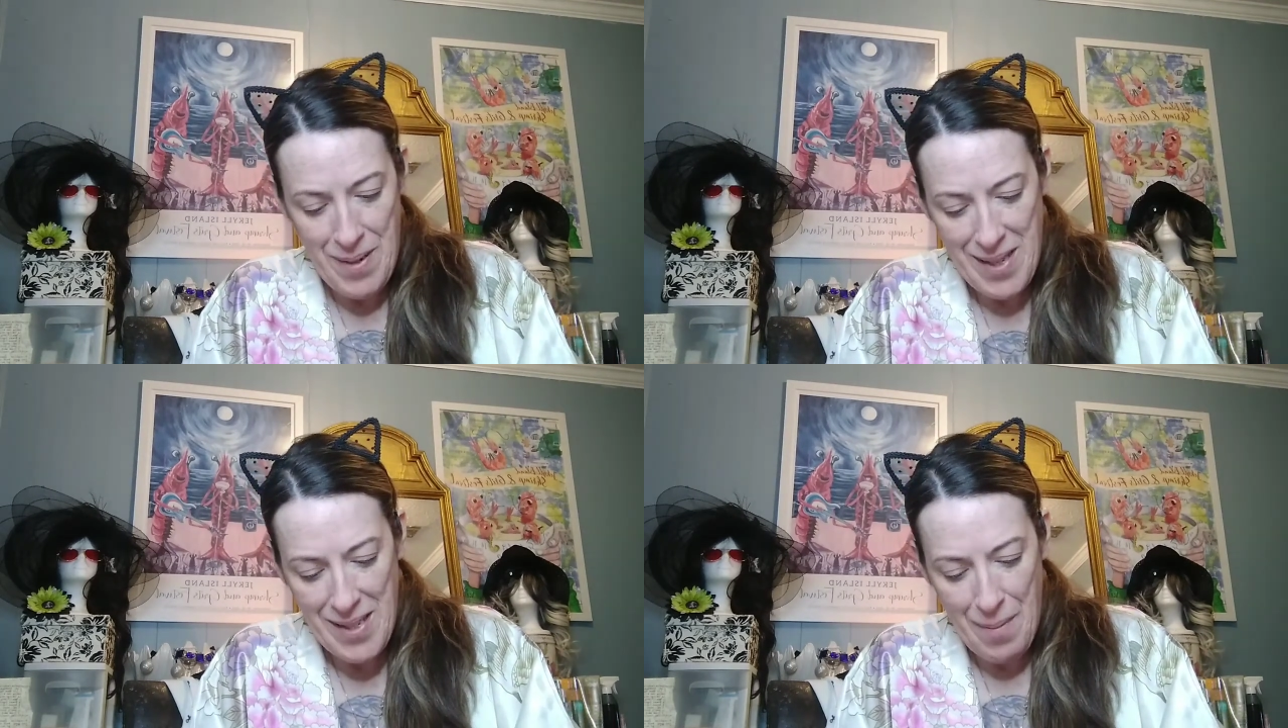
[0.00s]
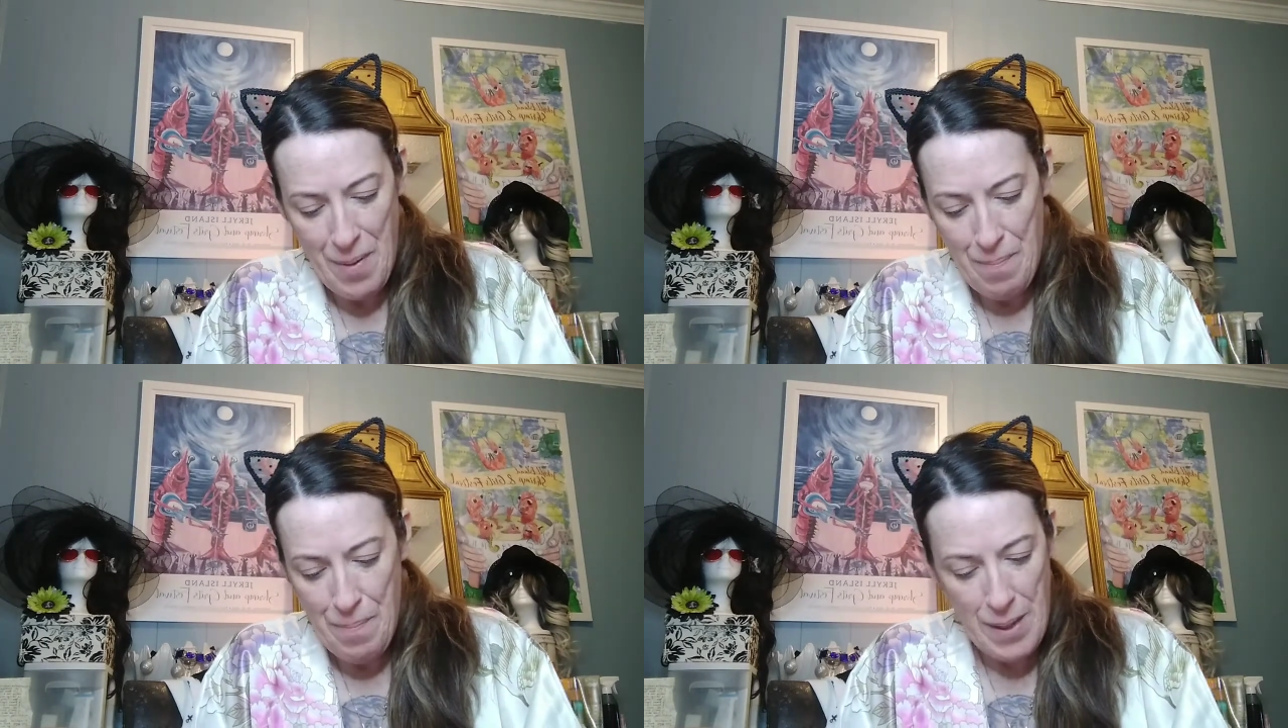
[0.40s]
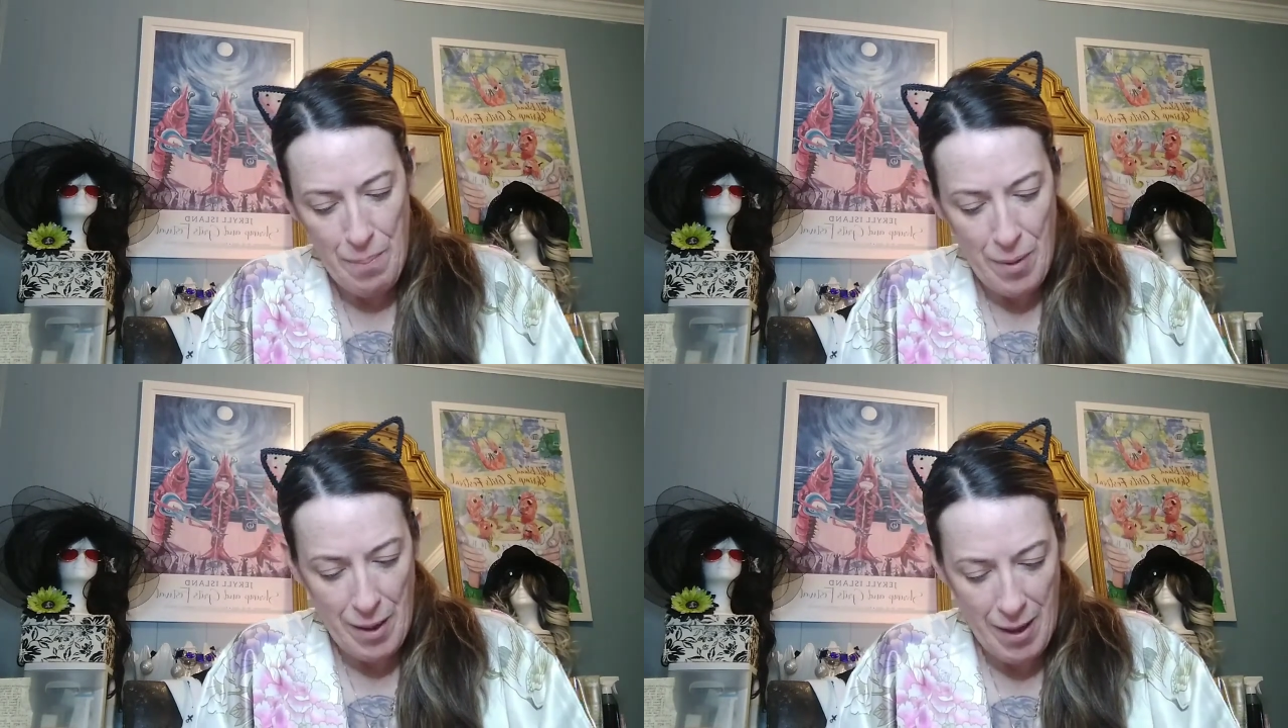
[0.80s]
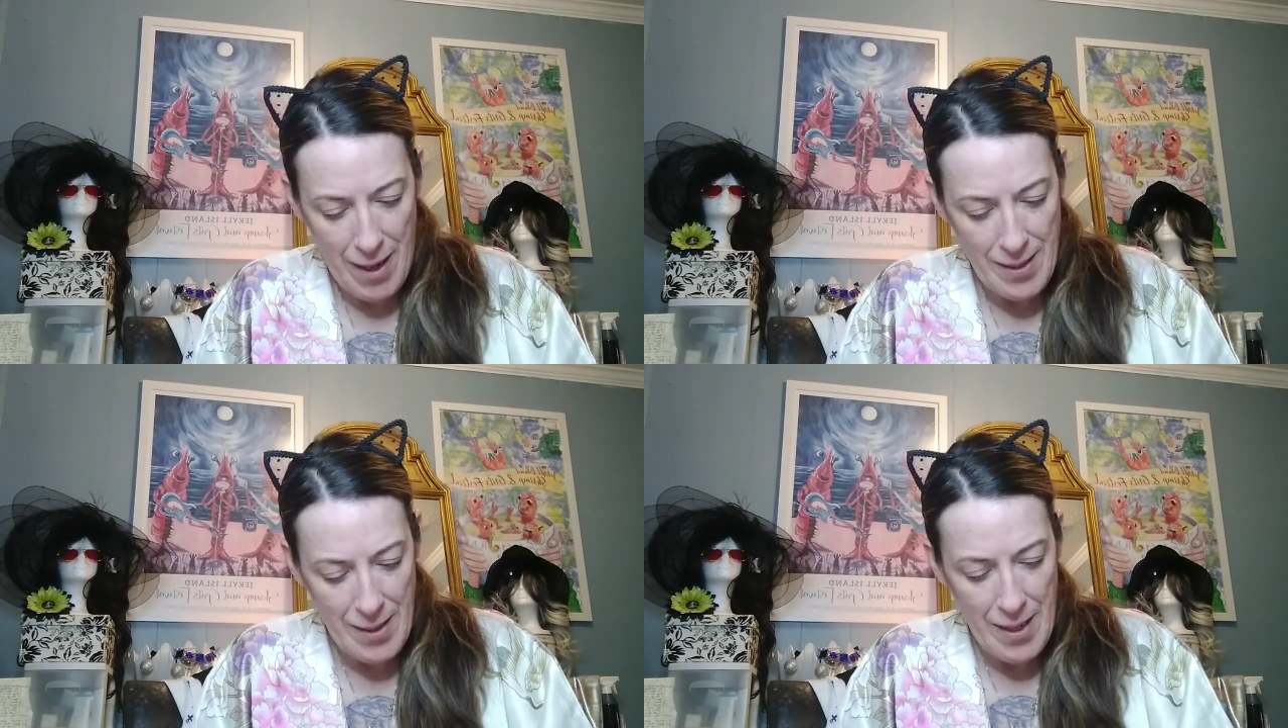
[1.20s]
because I'm a big
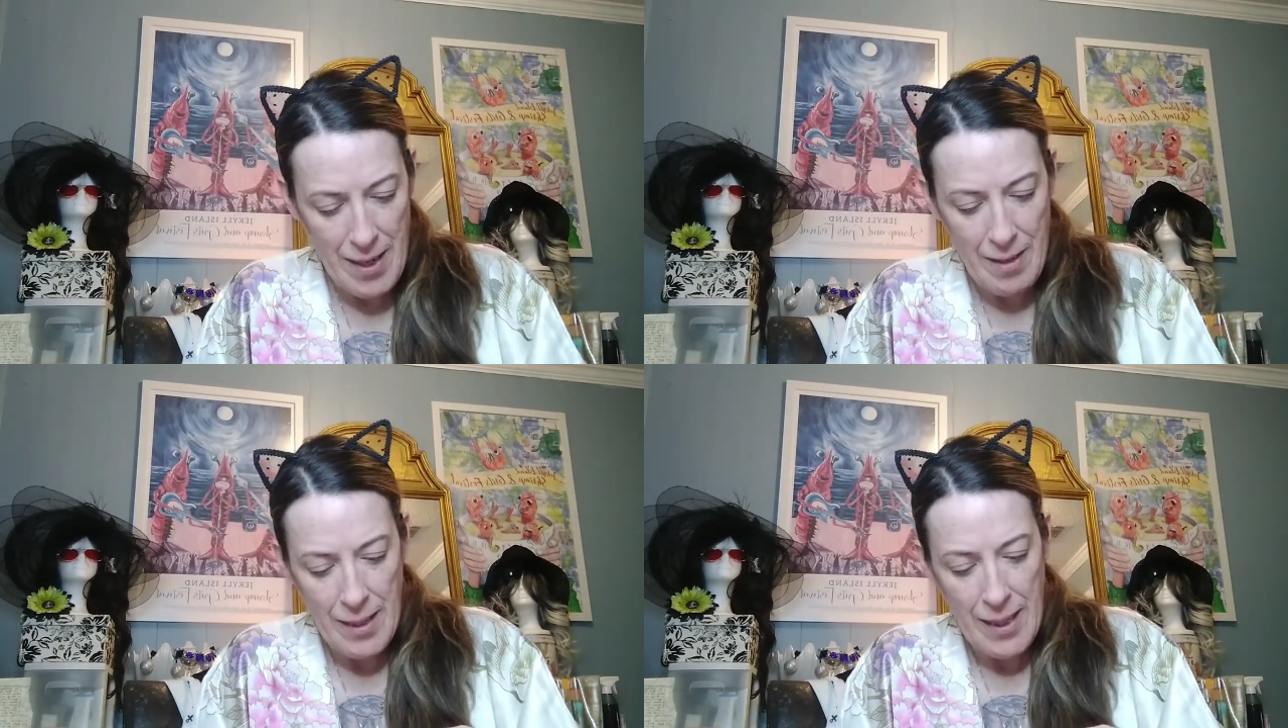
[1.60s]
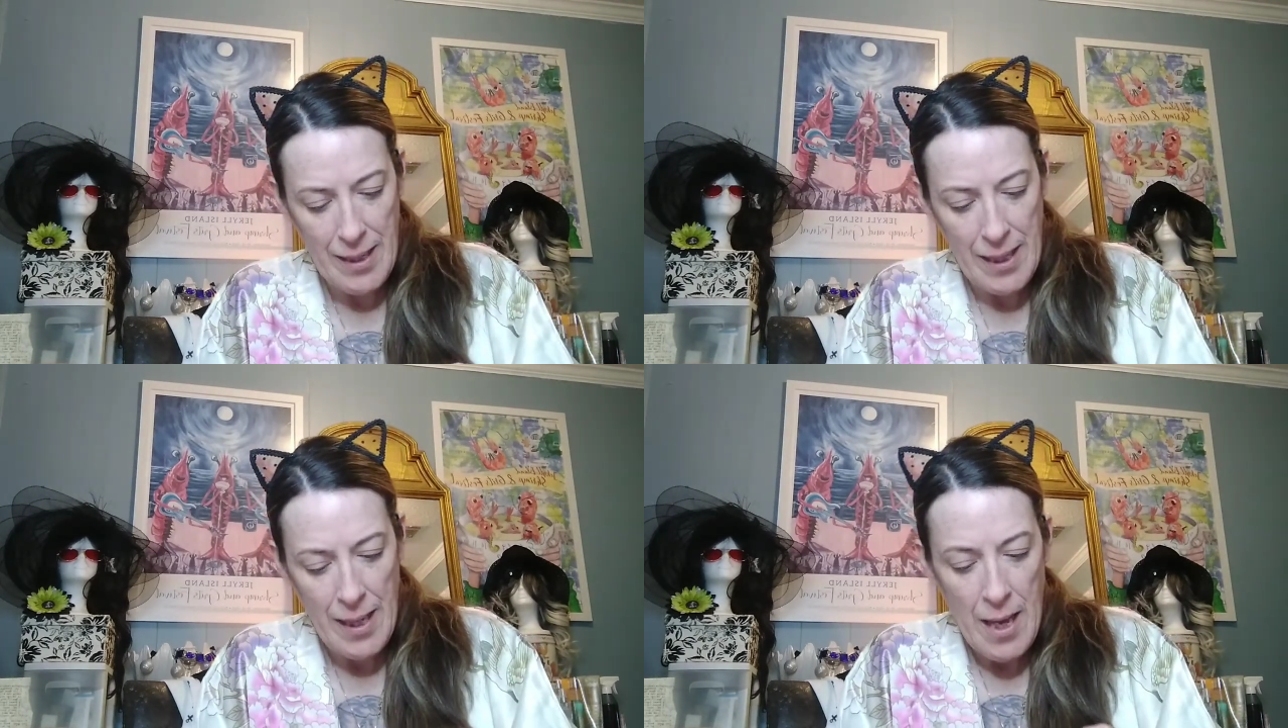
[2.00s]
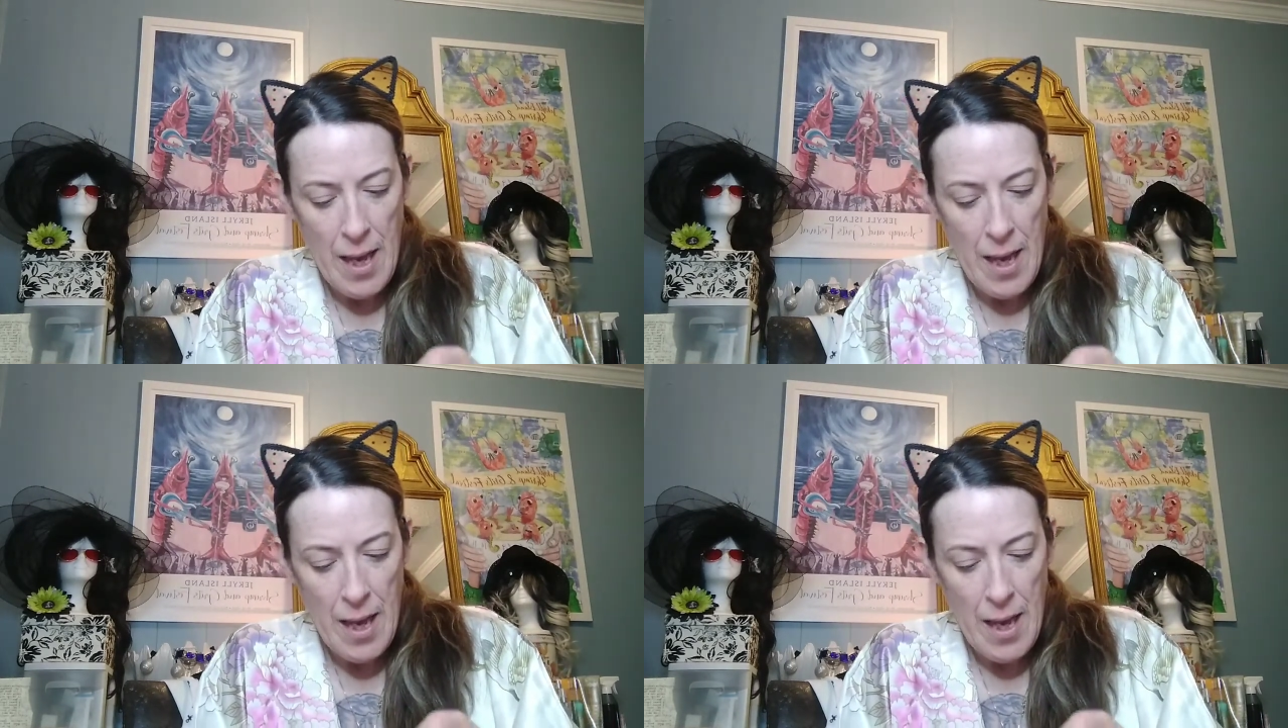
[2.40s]
procrastinator lately,